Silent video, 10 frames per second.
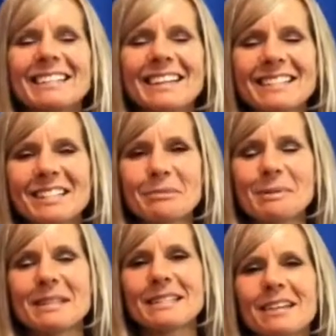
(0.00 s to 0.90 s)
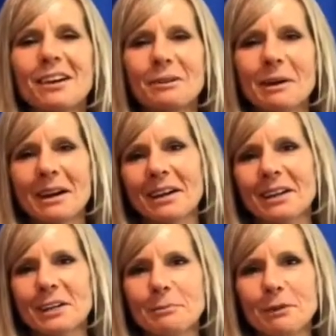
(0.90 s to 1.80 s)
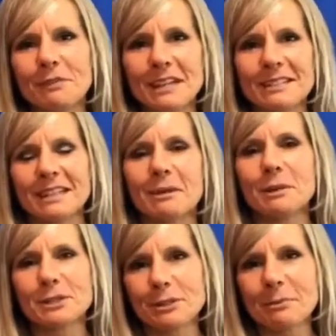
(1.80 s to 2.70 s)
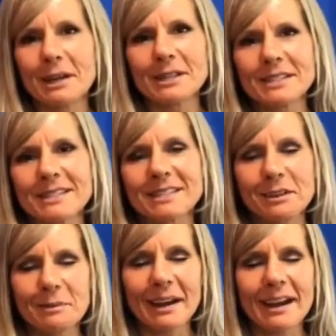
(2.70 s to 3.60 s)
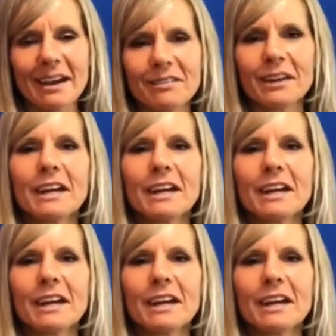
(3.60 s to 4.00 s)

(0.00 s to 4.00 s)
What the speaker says: today's tip is all about how to help you fix any muscle imbalances that you might have.